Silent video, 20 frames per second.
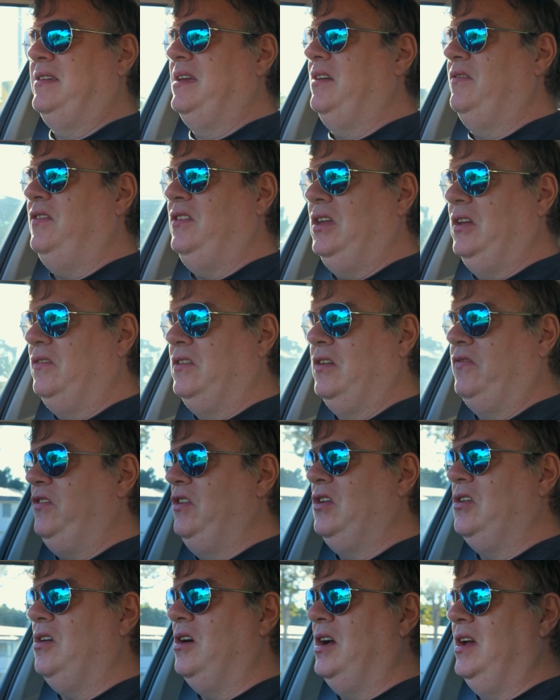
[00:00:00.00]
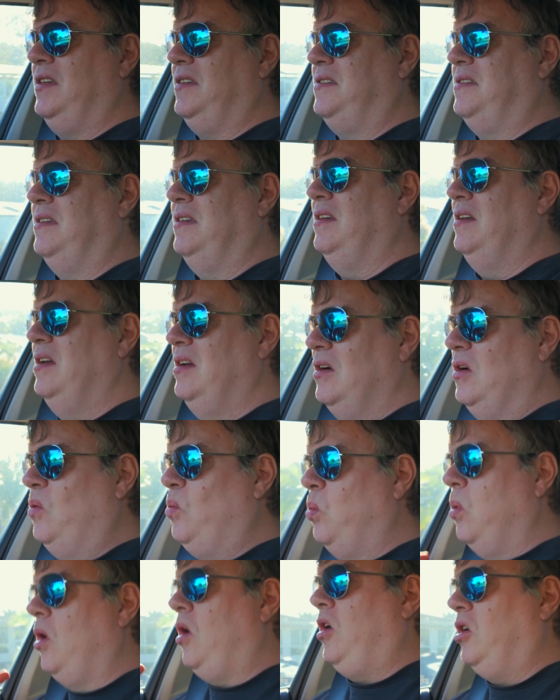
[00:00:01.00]
So if you, if you guys
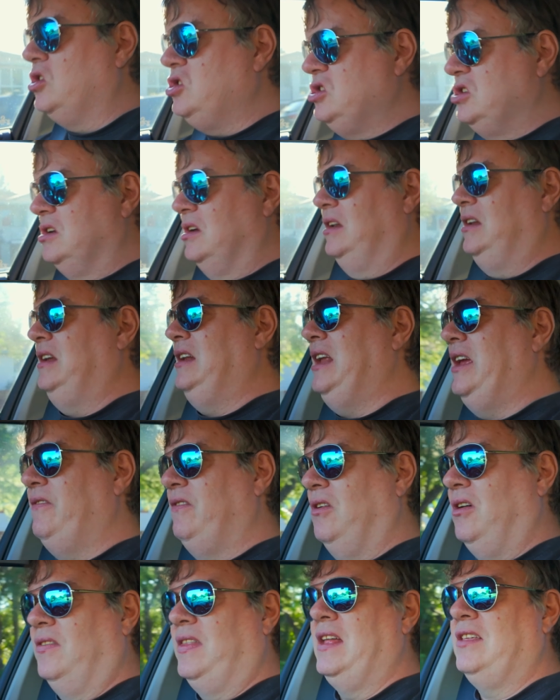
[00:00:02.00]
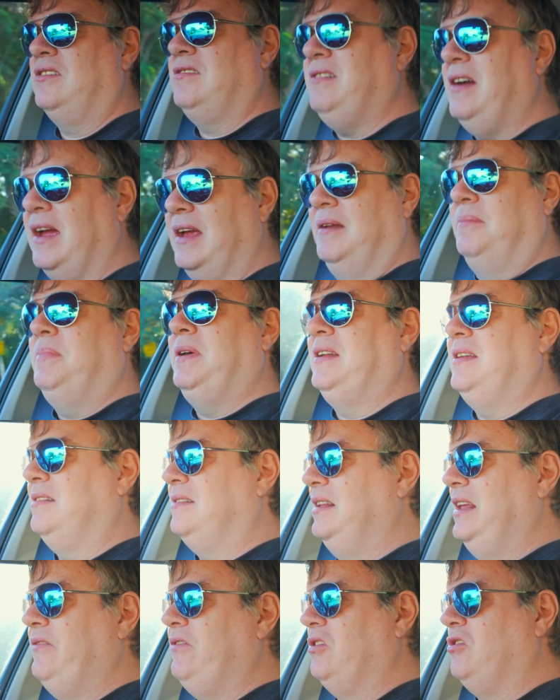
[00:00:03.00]
watch and you leave a like, that's great, but
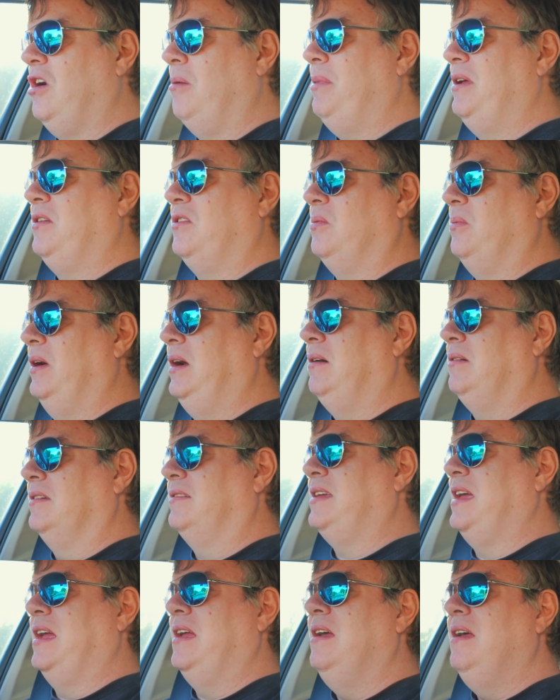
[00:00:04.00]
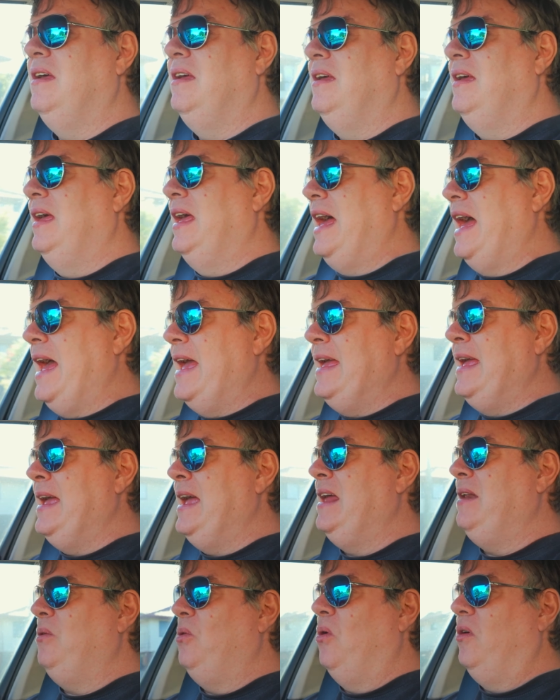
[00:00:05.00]
just leave a comment as well to say,
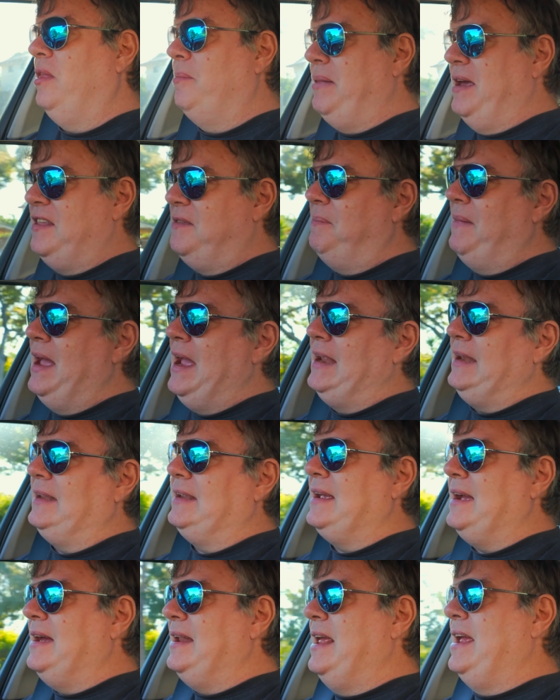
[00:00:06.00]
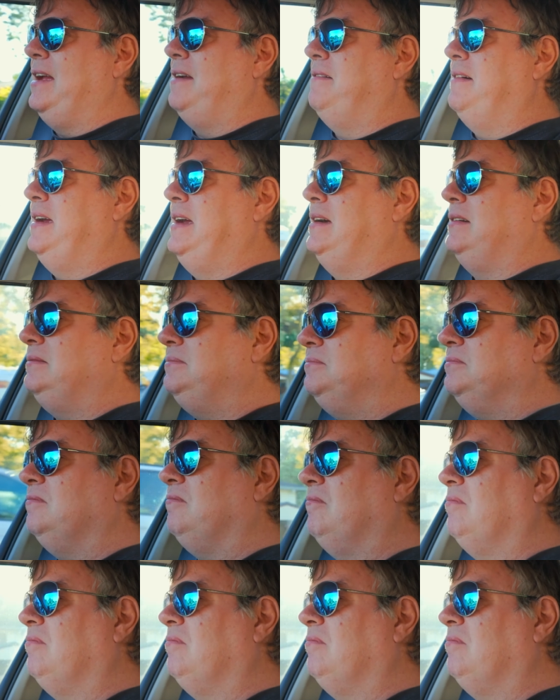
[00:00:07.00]
hey Ian, all the best mate, can't hang around,